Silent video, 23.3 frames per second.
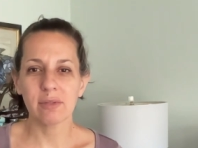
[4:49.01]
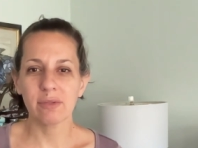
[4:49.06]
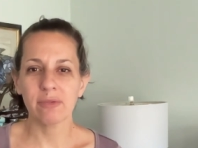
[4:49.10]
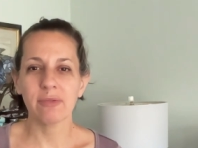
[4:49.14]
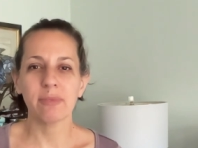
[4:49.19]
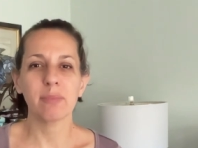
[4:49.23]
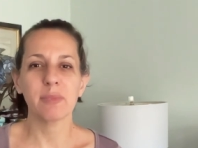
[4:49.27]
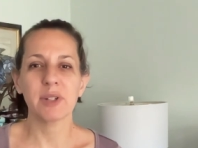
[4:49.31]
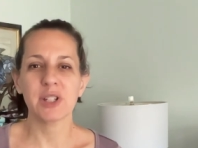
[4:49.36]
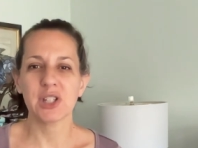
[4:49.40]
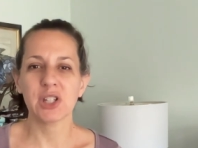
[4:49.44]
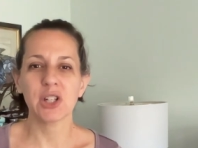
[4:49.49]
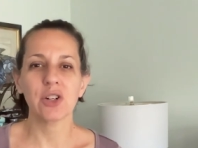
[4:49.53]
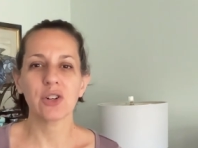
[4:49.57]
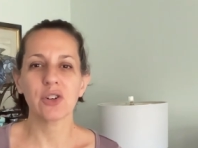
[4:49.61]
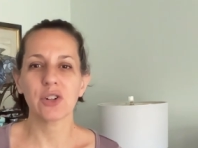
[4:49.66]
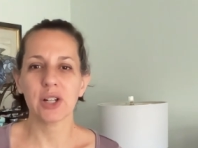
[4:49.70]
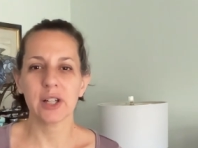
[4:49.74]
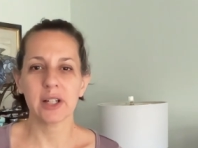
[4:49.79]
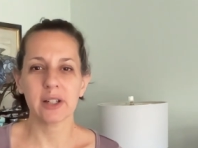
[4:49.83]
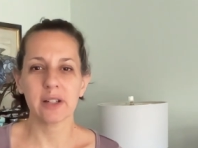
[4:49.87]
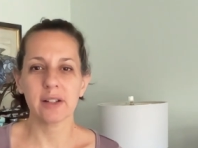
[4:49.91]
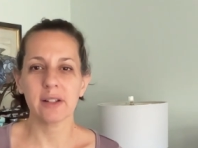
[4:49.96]

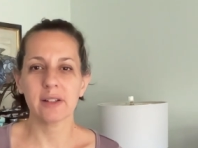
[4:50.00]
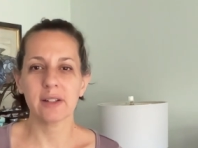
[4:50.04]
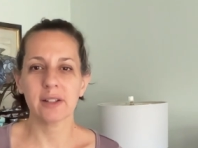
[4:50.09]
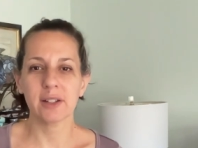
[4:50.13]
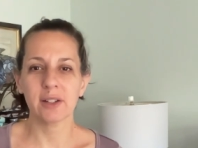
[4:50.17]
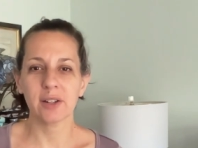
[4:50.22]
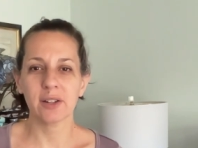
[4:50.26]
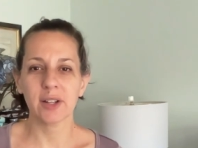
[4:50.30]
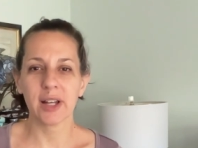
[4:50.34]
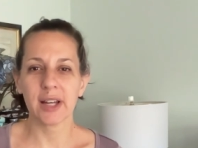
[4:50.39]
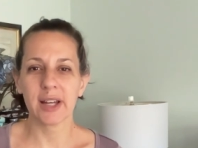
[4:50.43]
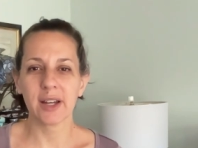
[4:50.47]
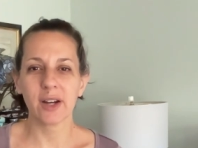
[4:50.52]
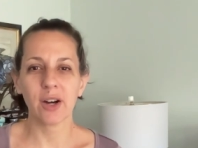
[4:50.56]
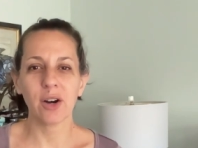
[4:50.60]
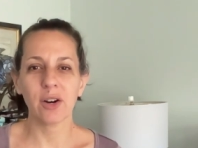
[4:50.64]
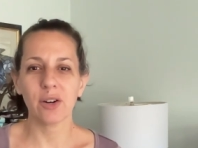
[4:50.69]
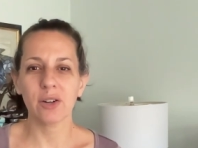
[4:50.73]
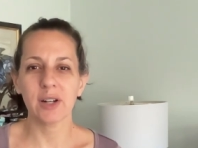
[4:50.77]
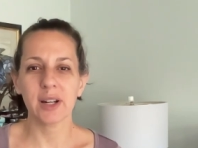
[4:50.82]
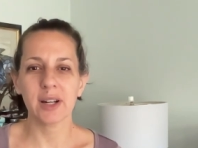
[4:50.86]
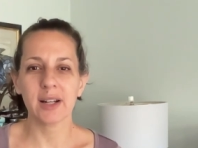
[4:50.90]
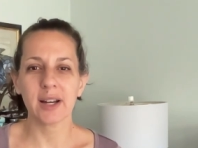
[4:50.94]
material, you know, like
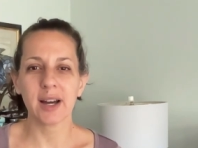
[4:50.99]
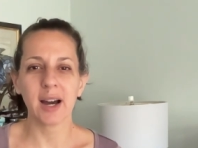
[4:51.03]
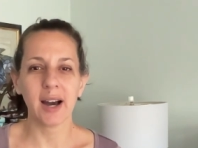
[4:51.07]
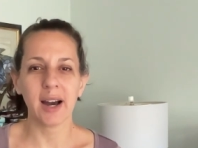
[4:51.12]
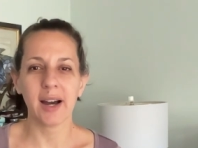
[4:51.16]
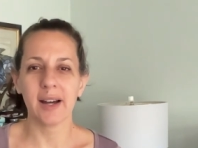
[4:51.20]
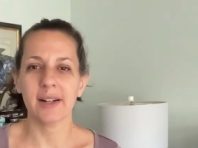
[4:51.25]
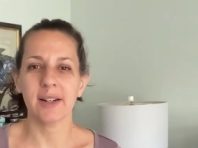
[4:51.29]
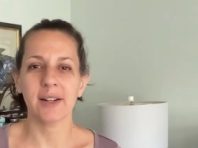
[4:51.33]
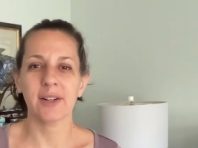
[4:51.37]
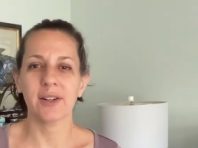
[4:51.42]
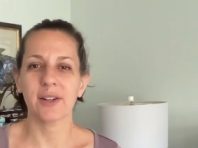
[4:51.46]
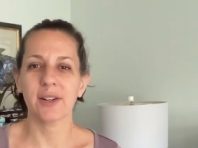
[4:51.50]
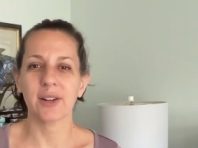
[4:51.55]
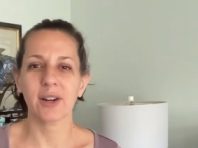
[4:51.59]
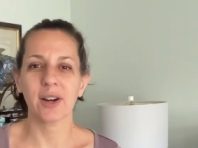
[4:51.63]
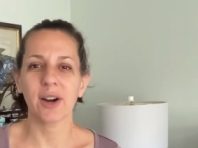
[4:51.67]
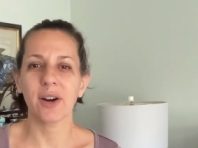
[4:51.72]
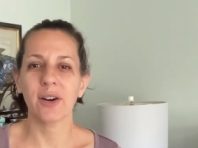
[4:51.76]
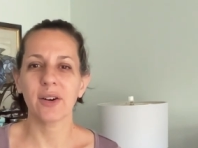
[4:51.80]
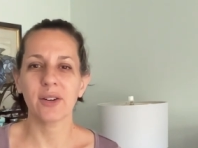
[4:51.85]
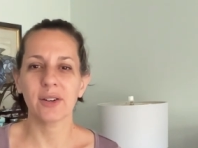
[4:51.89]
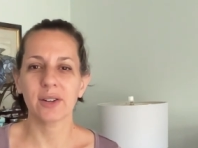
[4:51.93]
coated cotton or
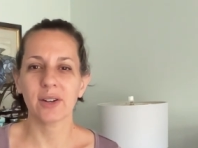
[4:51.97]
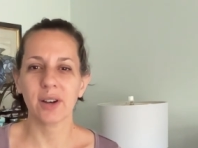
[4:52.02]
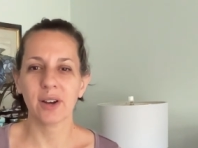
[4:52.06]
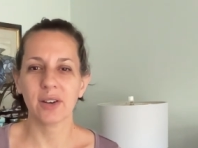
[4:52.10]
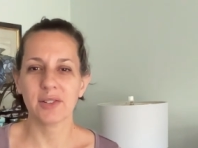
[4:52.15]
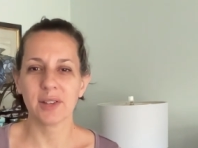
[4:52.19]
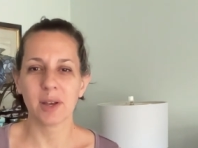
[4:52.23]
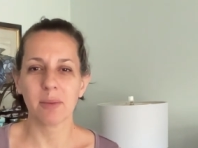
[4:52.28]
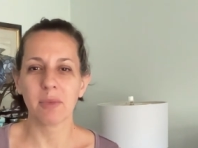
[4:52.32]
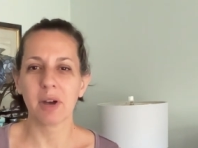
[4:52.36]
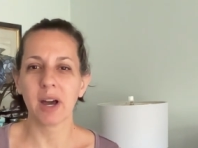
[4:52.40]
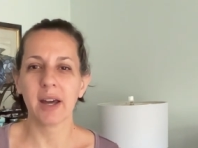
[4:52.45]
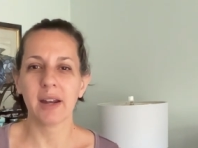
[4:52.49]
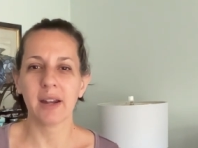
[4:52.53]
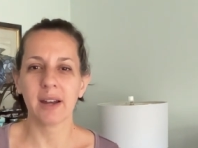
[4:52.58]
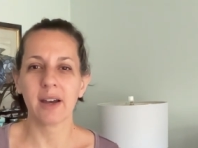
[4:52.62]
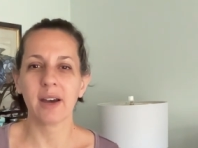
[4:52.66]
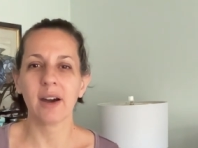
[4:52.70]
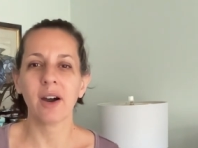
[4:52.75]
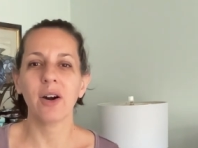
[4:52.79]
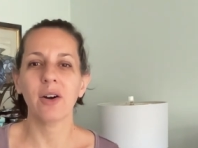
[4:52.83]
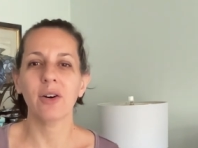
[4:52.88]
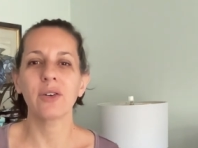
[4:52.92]
some kind of
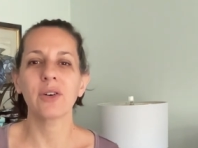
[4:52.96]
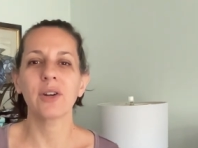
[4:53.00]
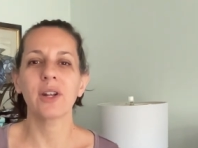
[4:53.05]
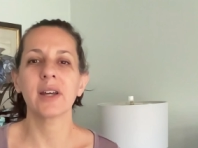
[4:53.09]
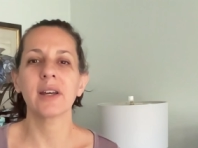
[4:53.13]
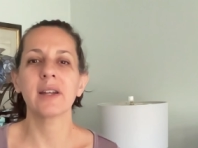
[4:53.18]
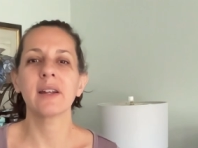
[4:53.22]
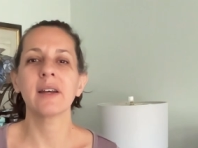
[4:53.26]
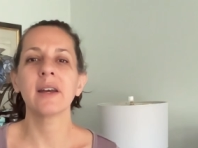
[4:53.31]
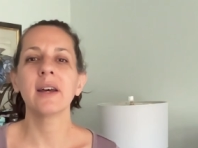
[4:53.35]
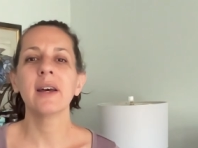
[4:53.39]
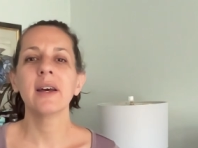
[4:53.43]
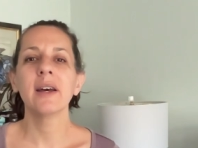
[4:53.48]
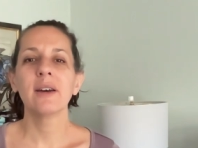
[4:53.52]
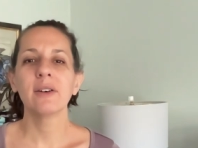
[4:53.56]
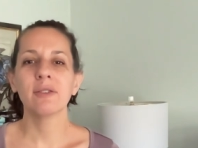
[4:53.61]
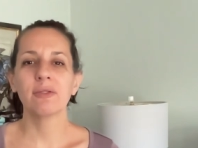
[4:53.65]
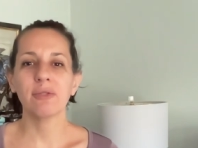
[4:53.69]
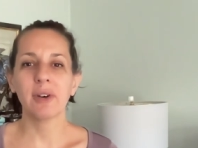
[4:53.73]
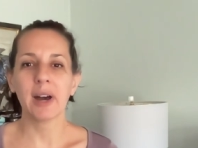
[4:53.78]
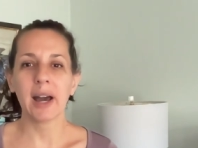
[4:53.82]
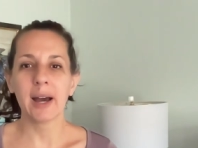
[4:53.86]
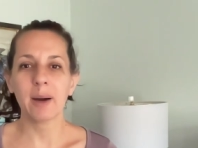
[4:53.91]
coated
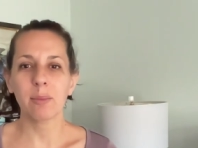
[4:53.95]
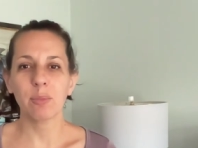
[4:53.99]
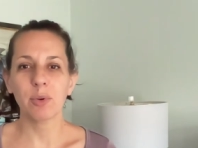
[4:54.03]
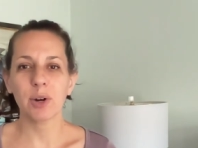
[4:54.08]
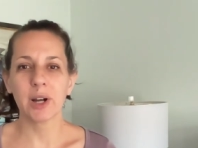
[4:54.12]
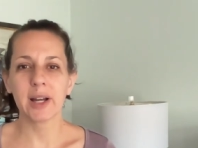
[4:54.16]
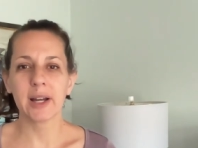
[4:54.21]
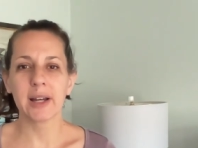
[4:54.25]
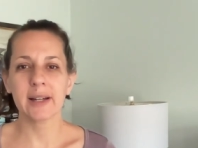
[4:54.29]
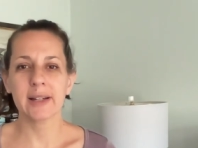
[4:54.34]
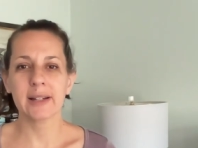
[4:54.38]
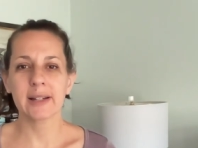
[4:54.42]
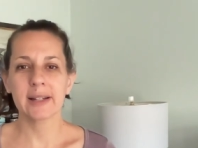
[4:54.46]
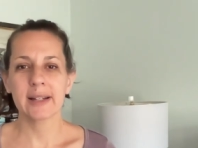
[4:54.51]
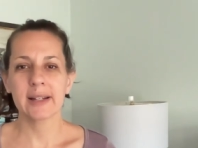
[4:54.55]
fabric.